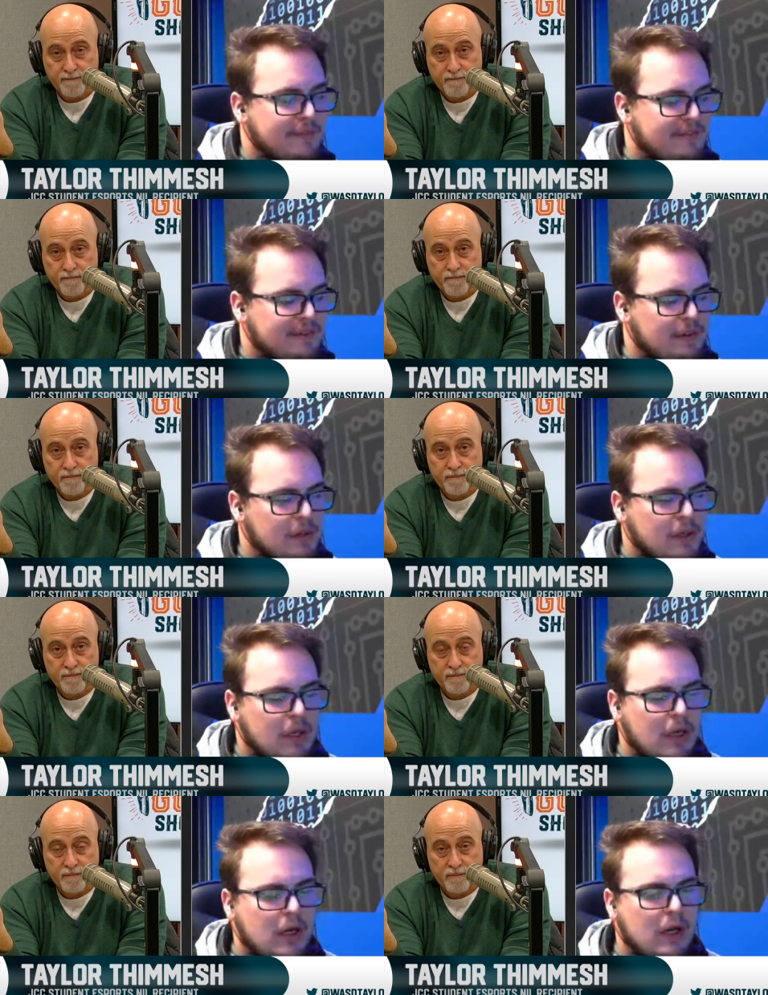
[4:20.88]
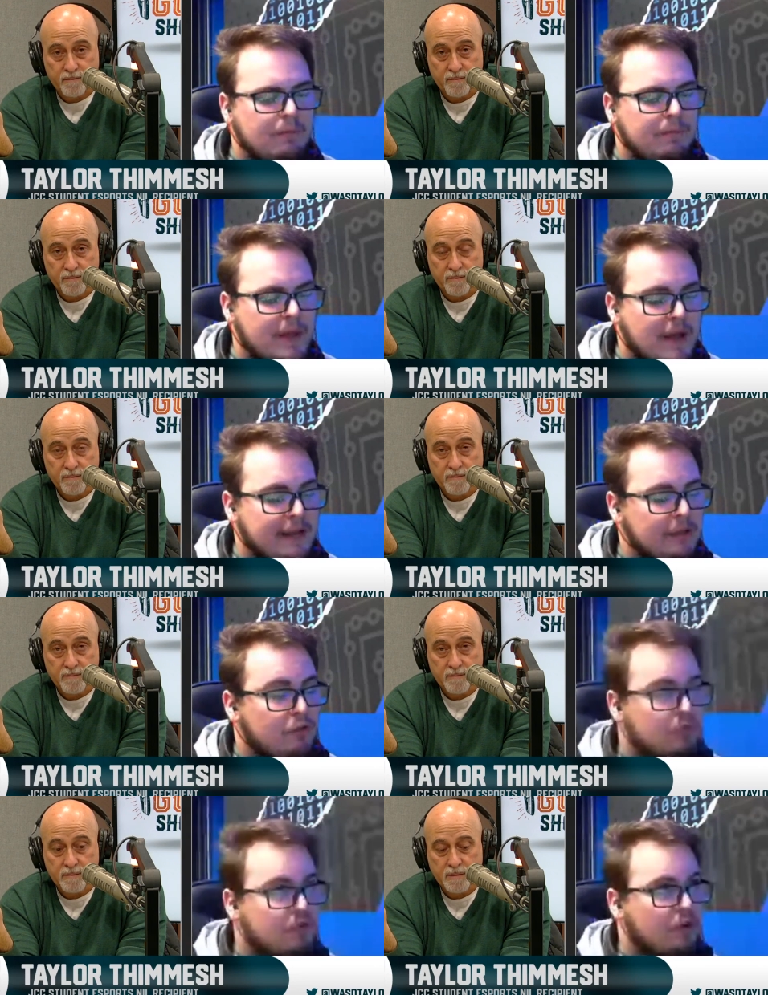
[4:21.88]
Speaker 1: 17. Um. I
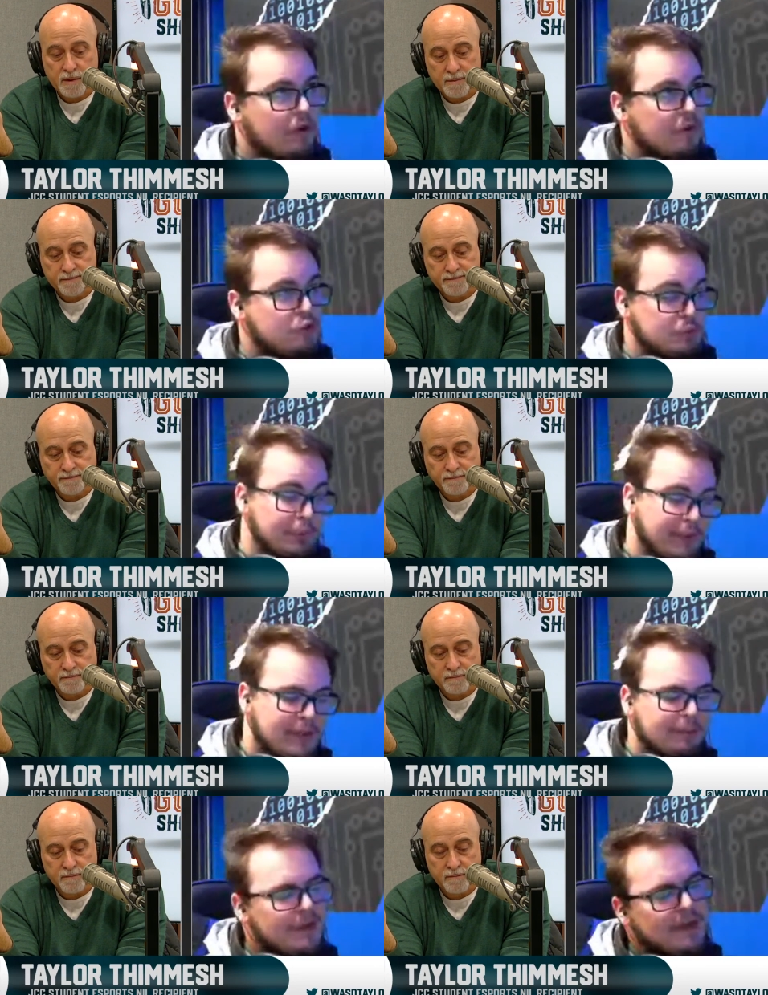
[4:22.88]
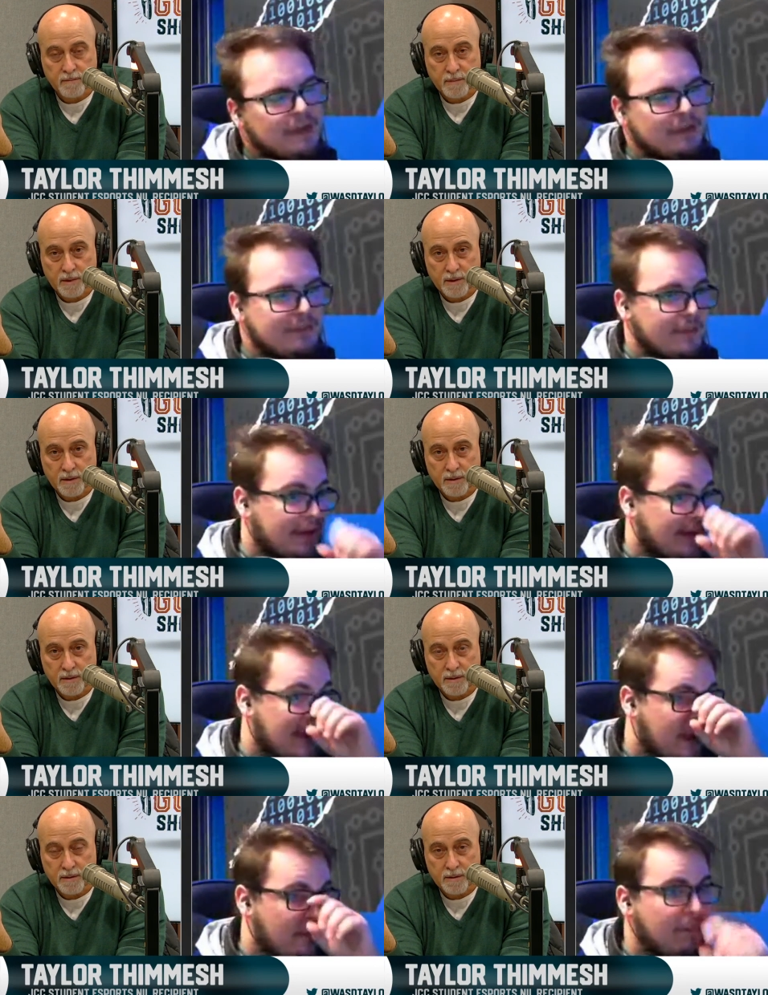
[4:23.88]
didn't start truly competing until I
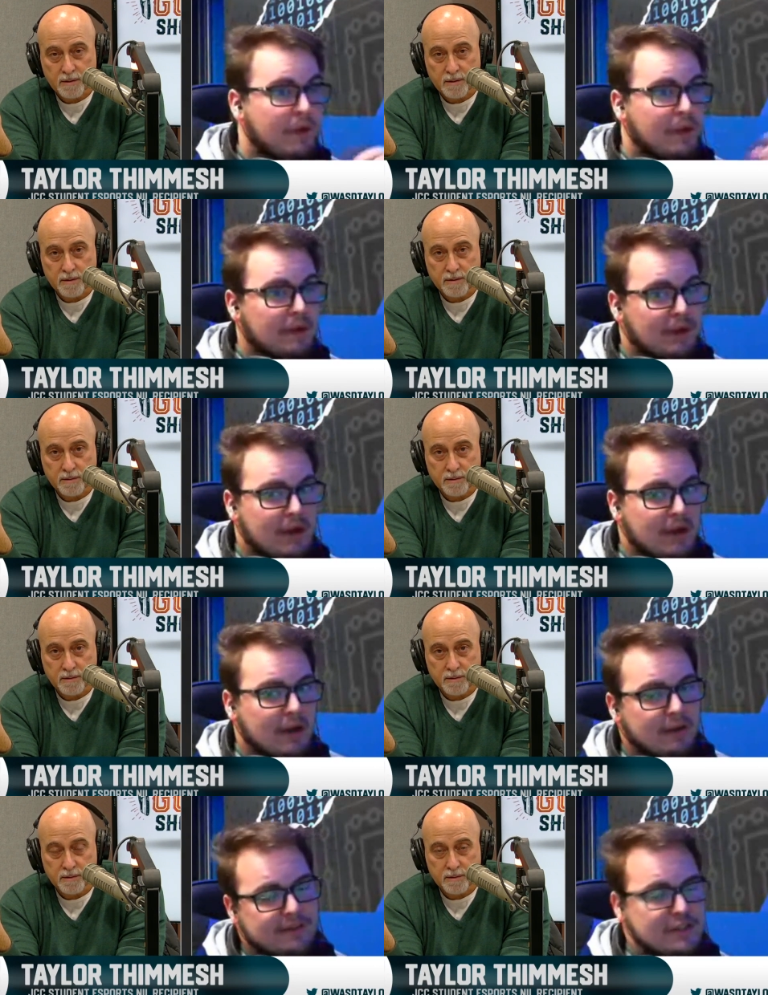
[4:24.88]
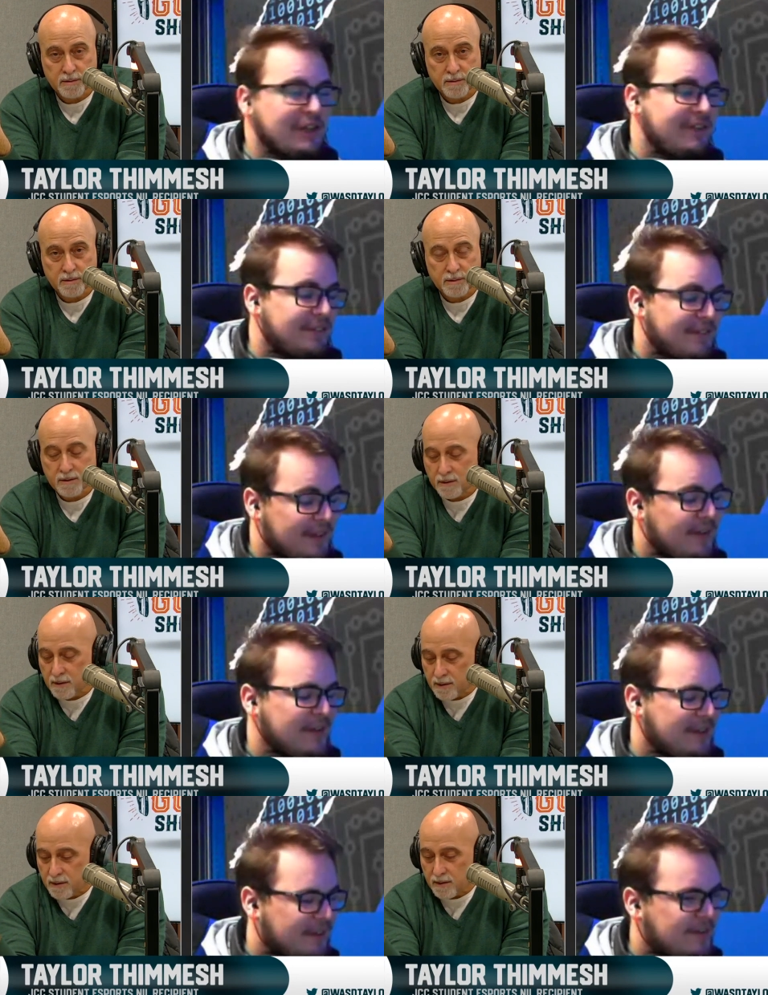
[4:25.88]
came
Speaker 2: uh, to
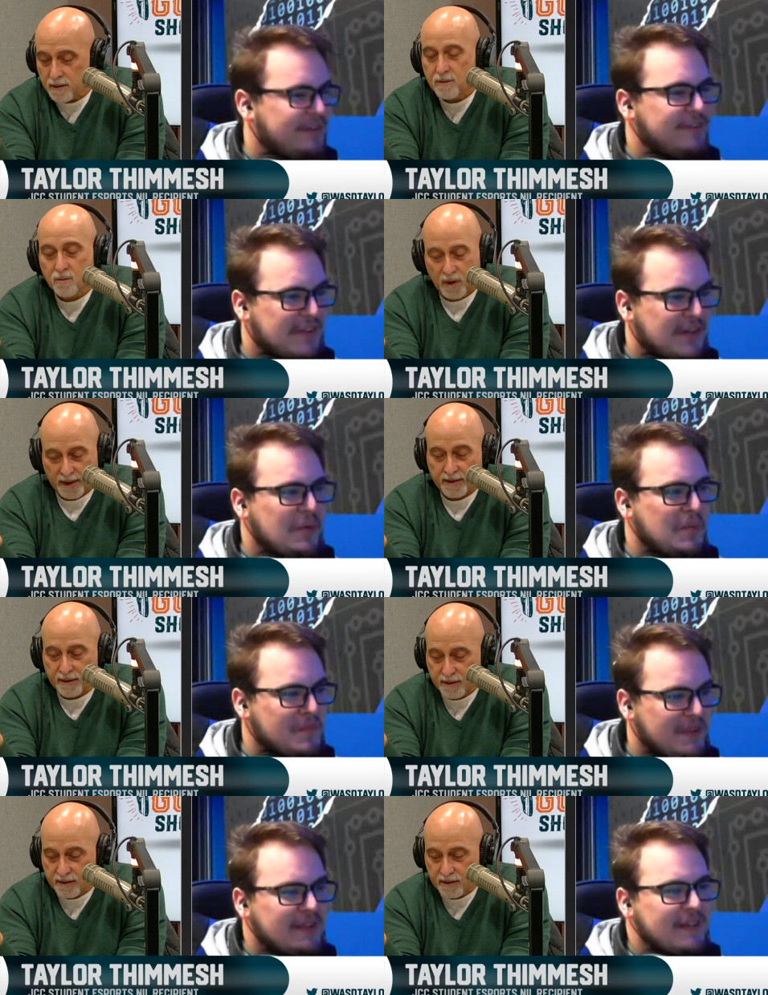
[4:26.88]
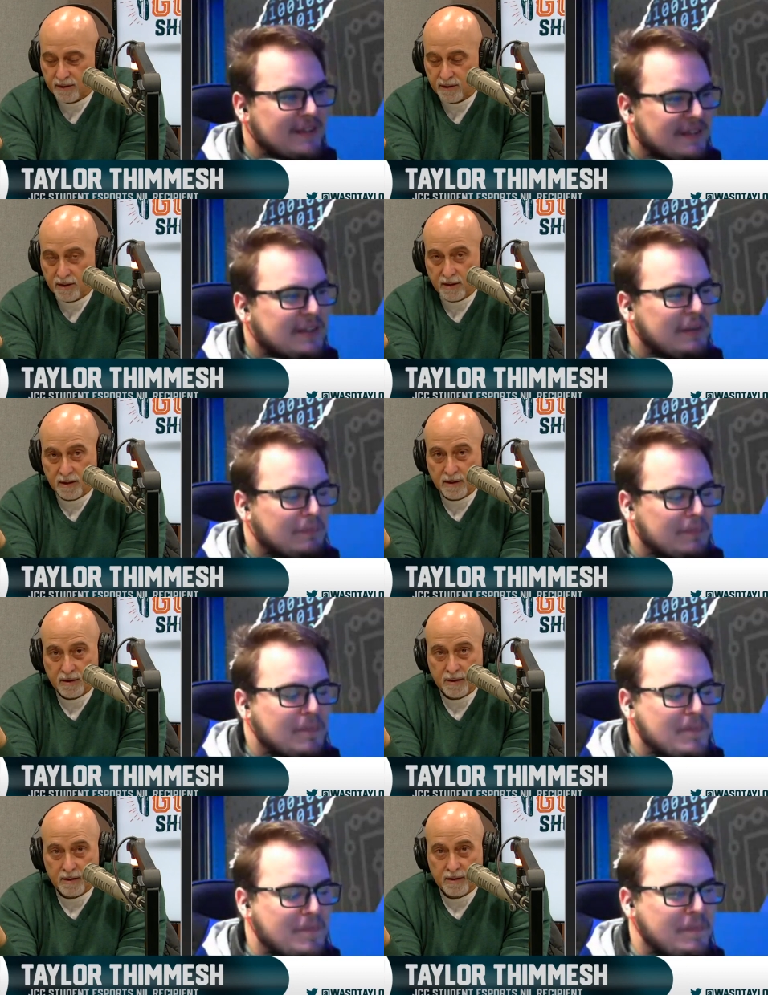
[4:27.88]
JCC. Right. So. Yep.
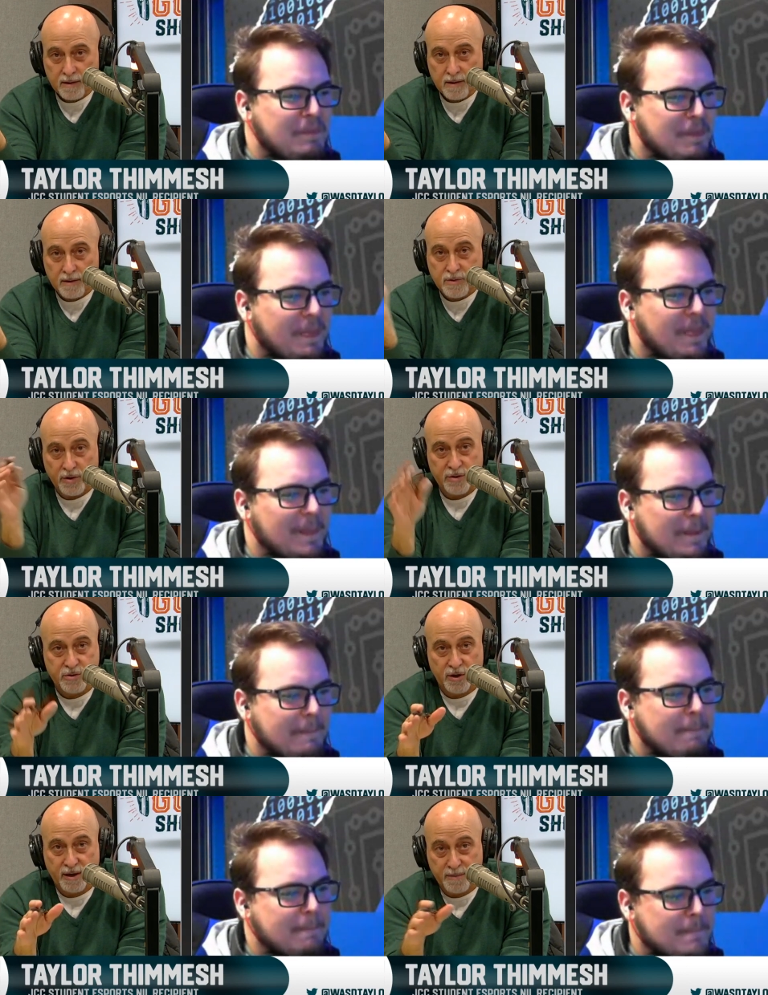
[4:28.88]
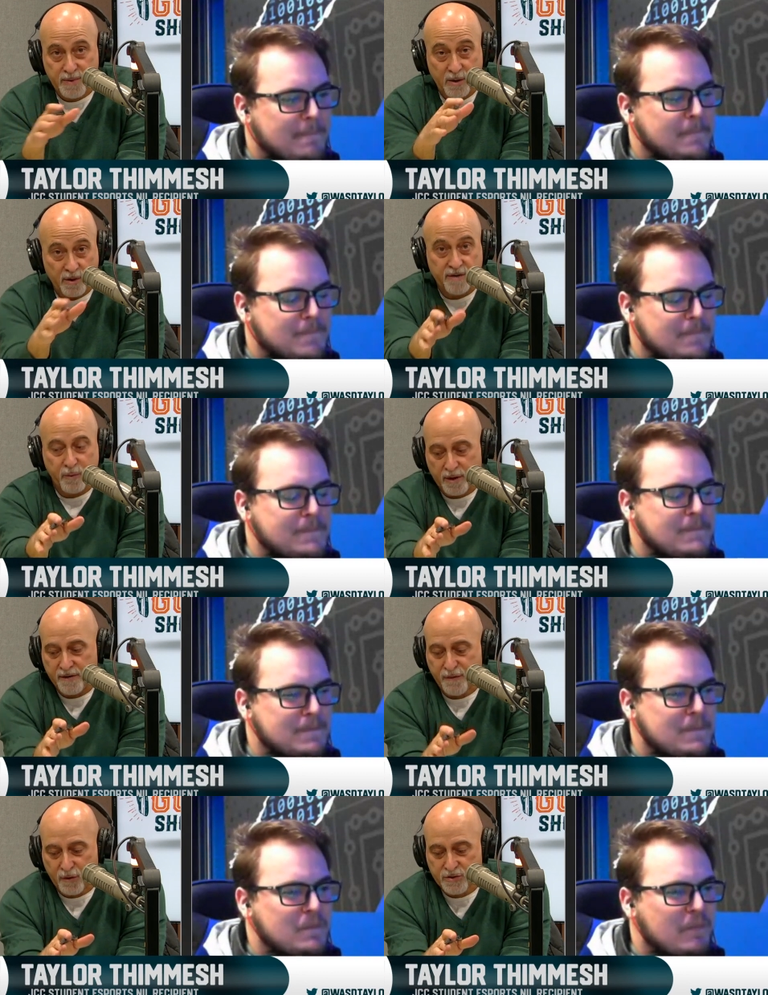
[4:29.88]
So you started competing when you when you
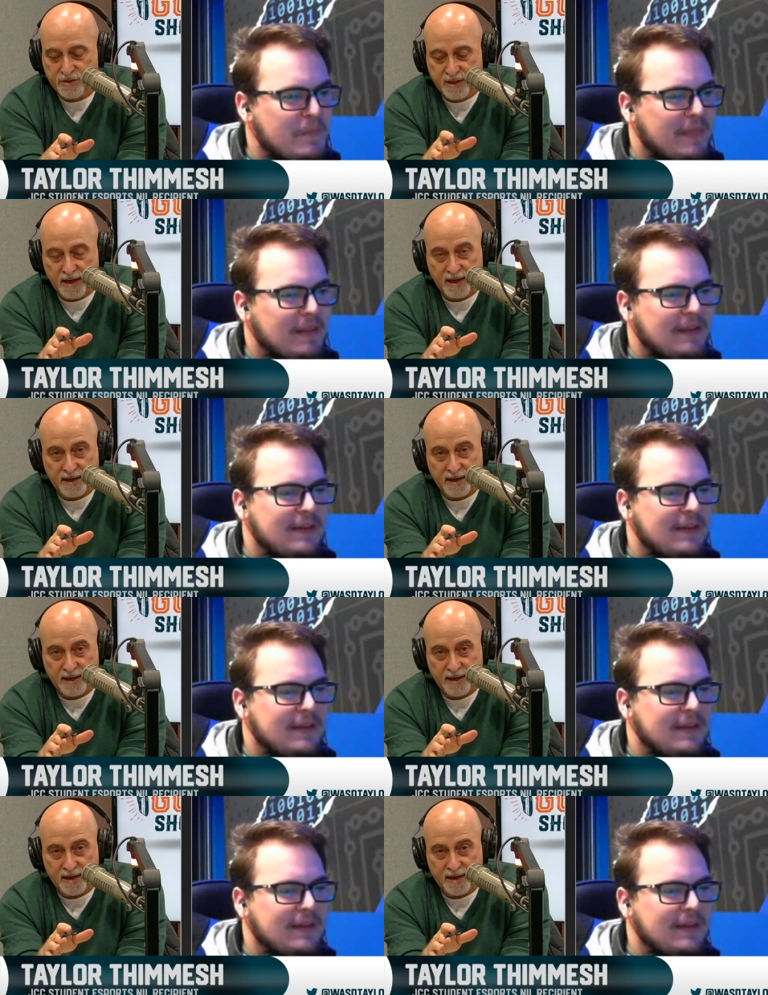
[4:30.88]
first uh,